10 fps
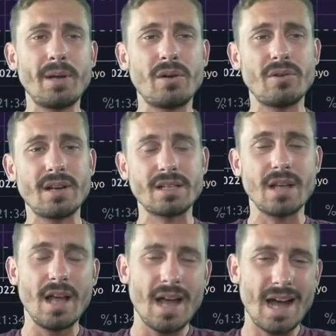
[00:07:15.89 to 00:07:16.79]
Bitcoin has,
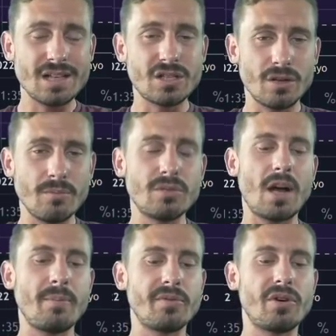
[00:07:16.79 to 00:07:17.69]
has some
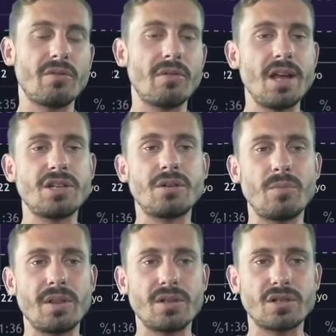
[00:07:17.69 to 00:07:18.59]
type of correlation
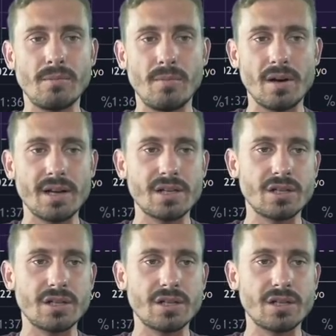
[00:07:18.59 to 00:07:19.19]
with the stock market.